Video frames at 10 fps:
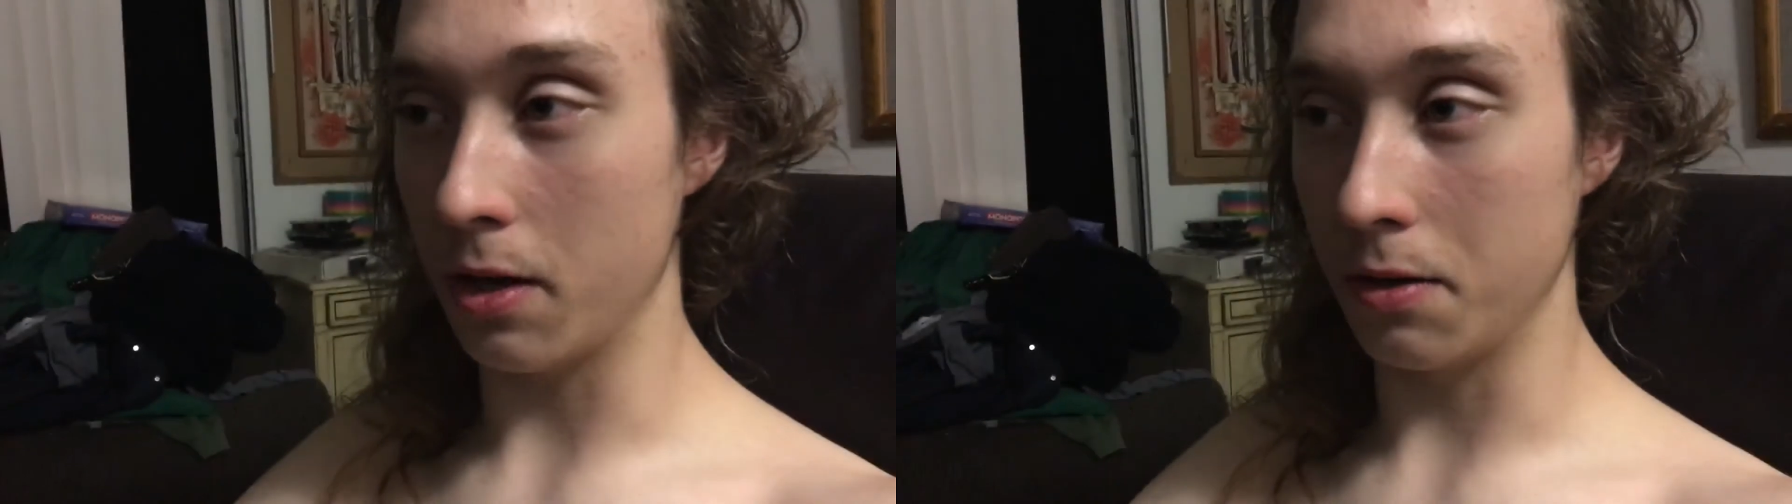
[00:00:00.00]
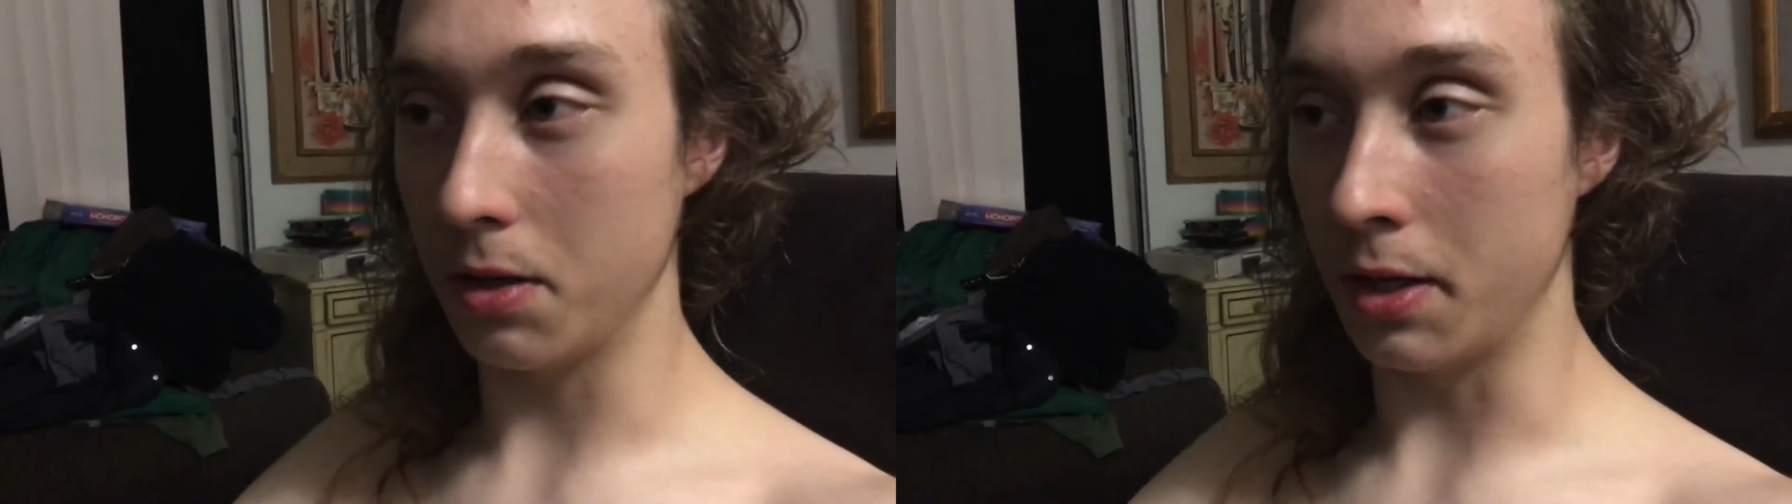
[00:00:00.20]

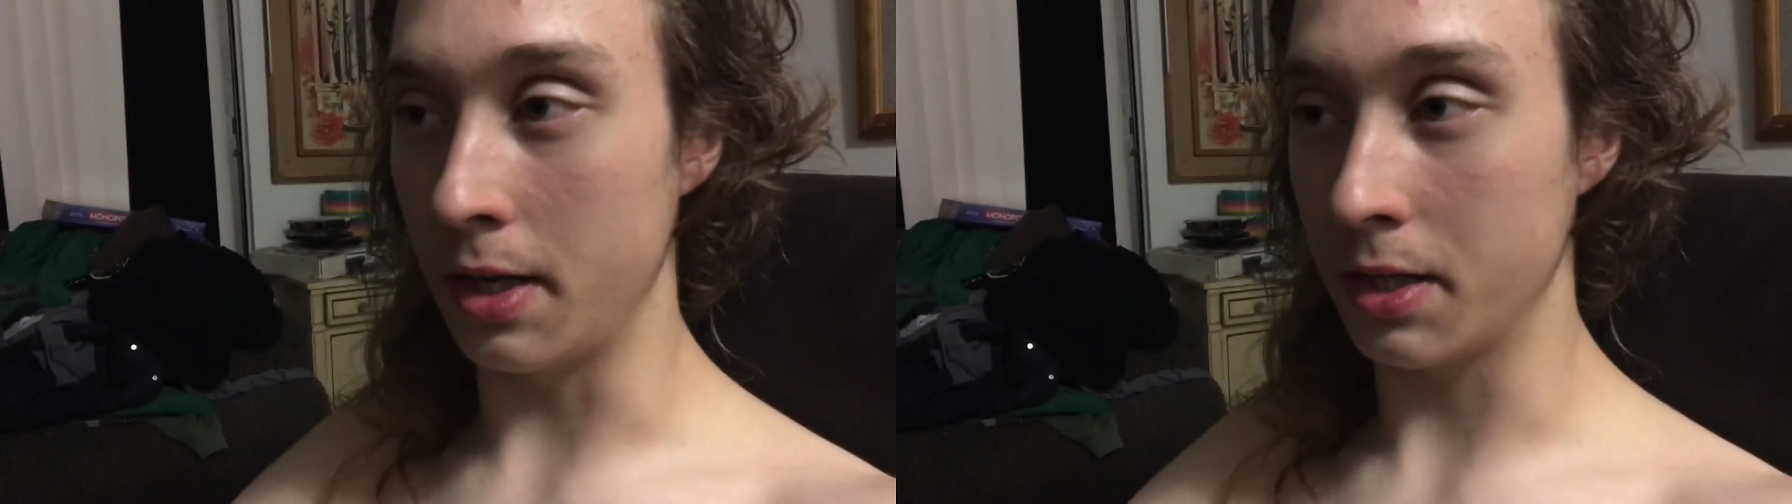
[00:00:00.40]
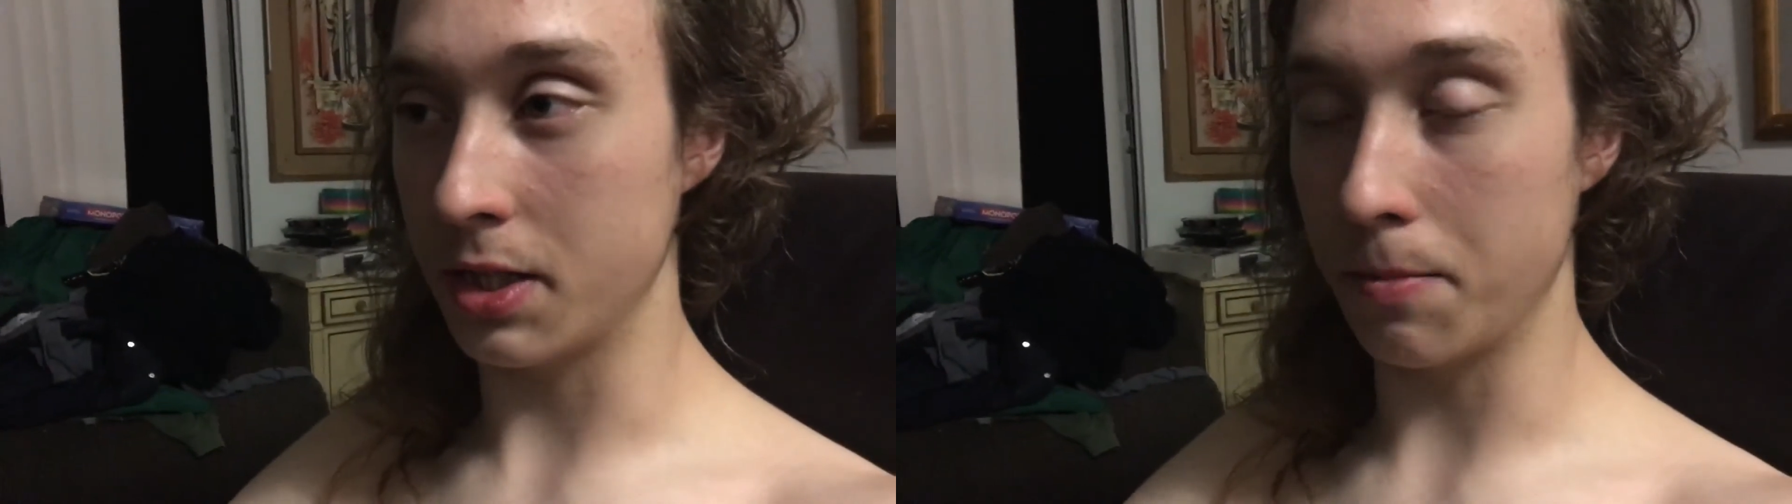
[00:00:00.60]
an
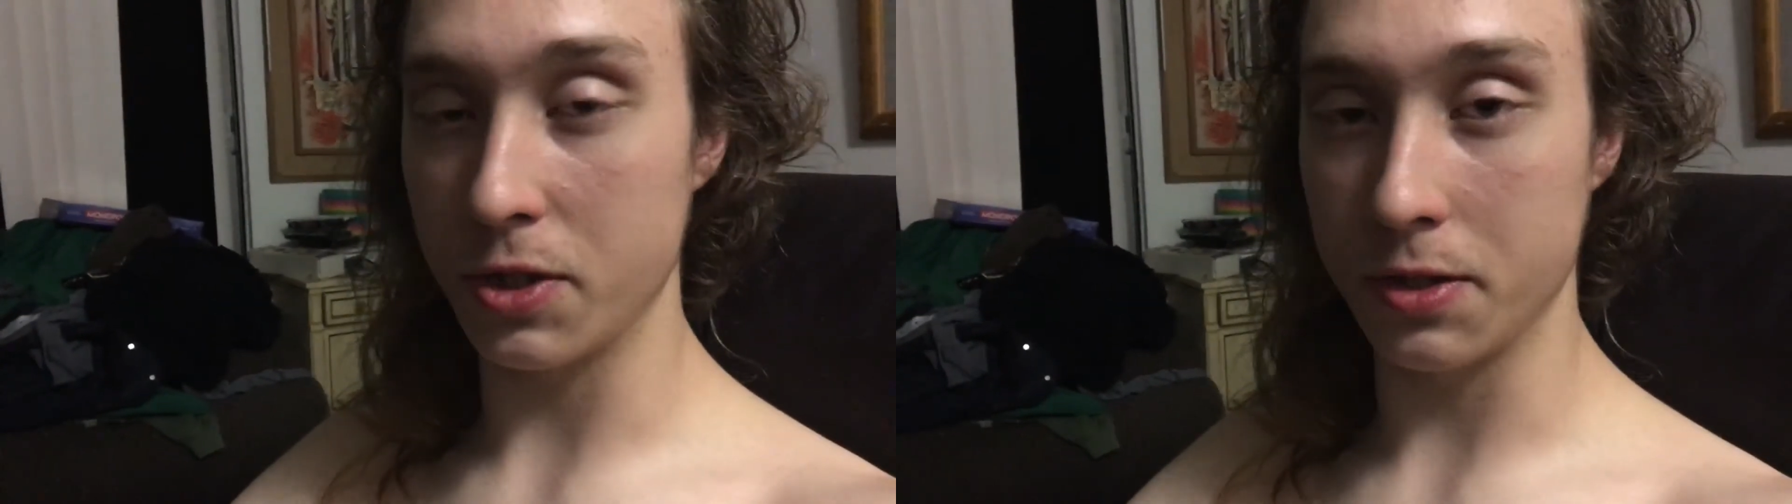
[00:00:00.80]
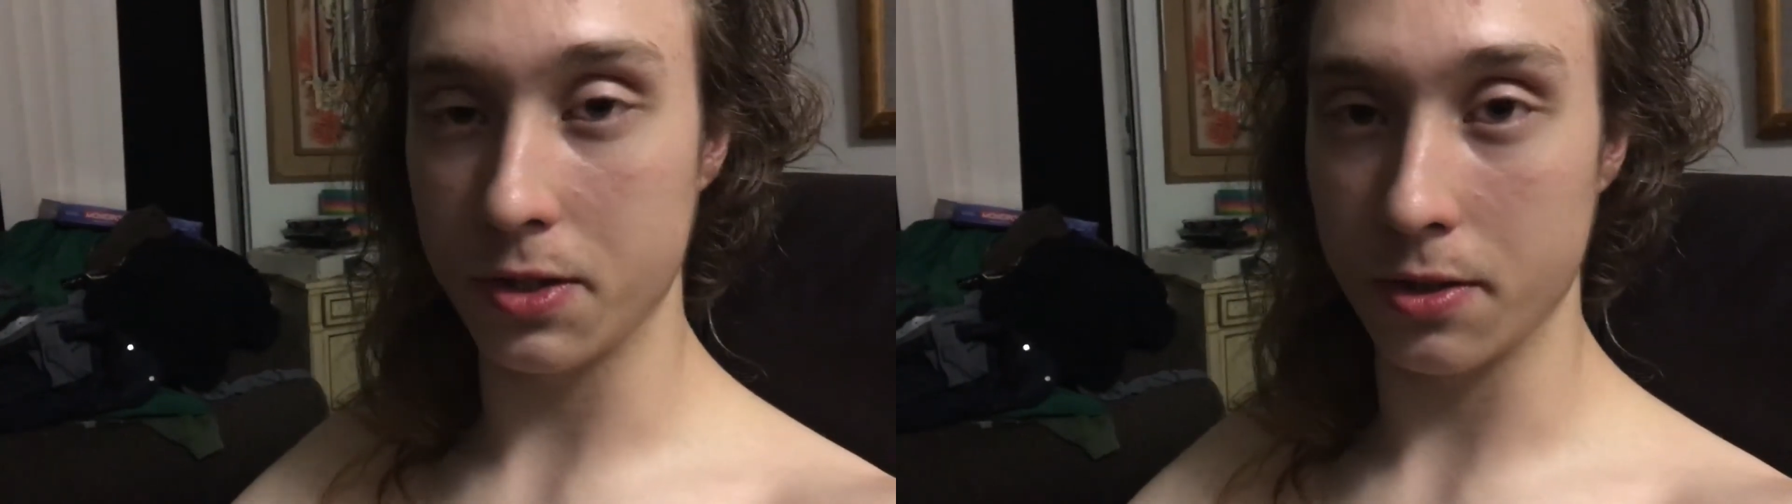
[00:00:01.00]

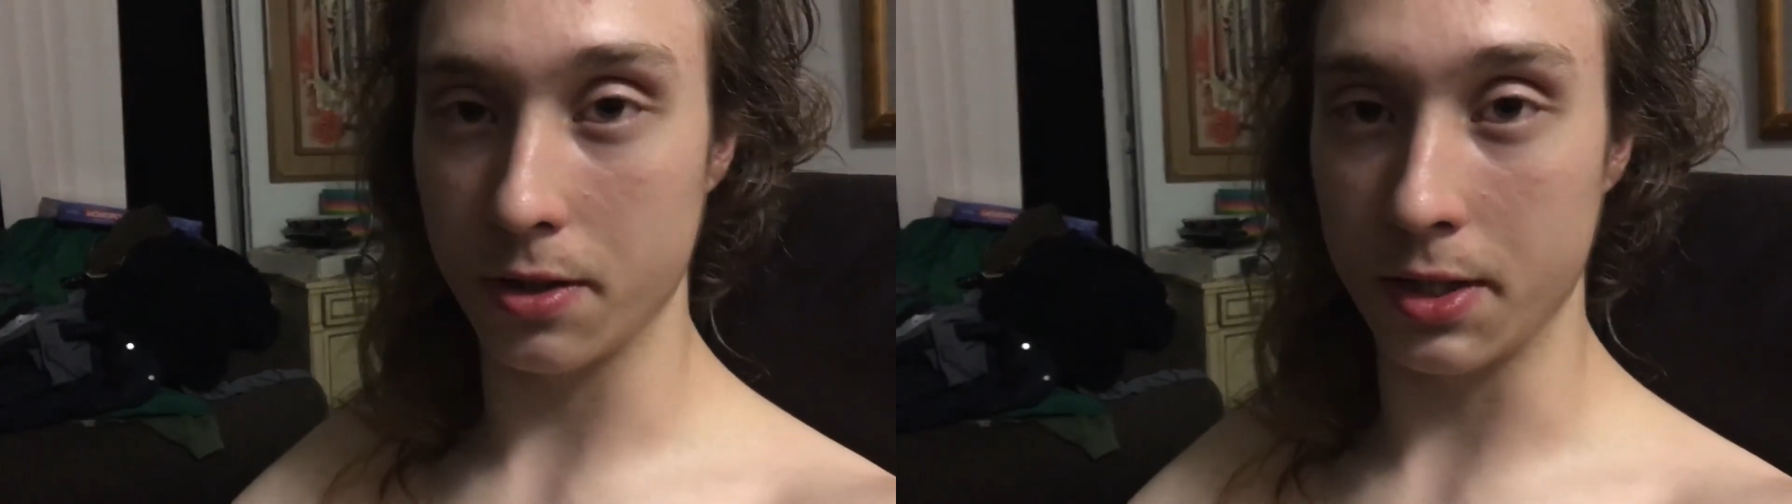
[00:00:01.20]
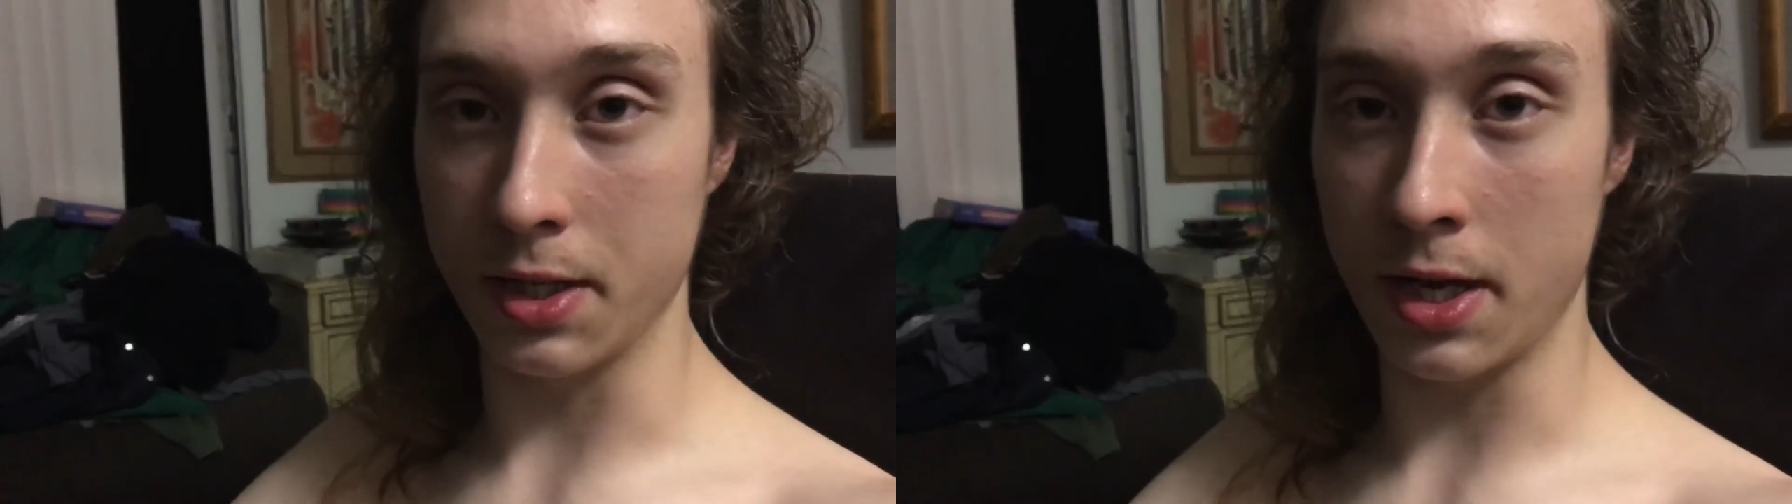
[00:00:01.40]
acceptance or
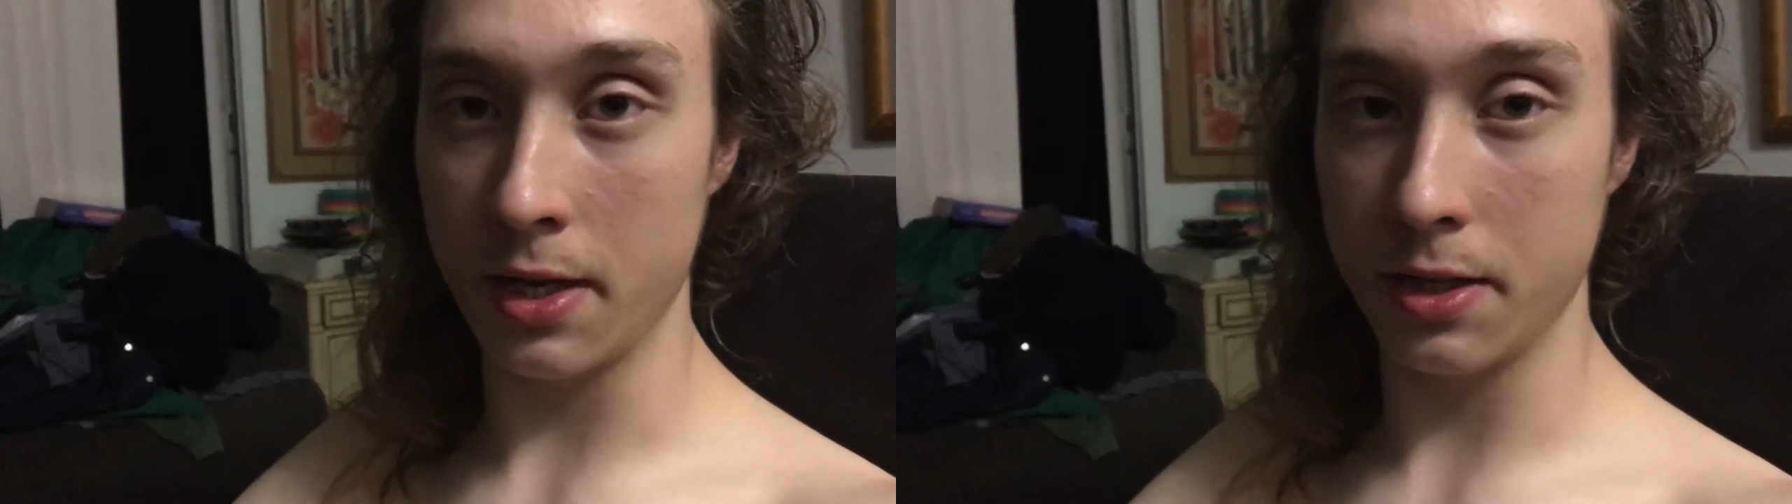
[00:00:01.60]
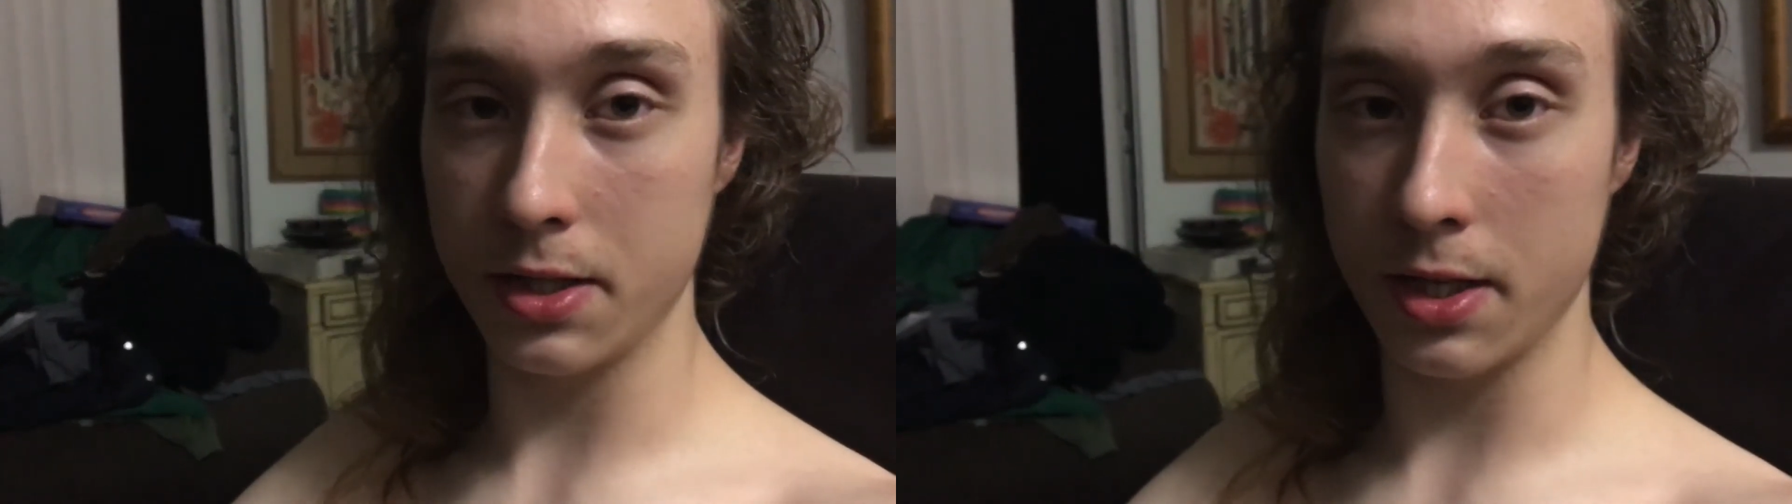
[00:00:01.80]
a
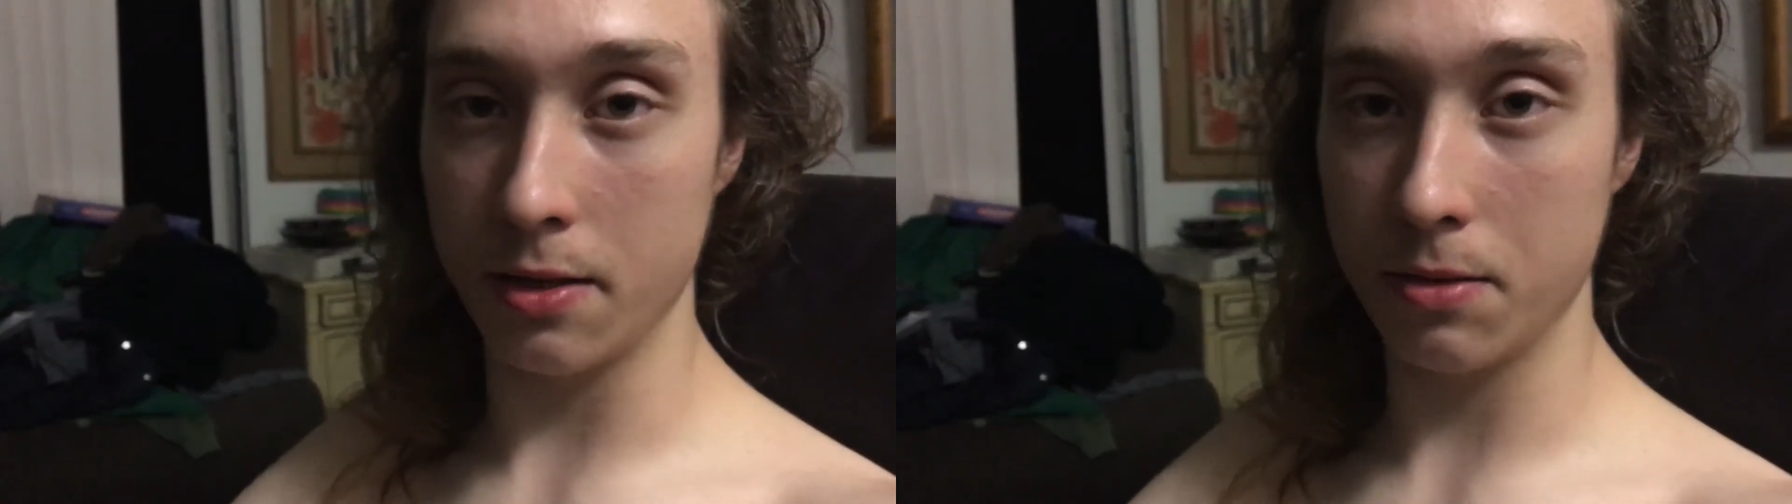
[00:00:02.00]
deniance yet,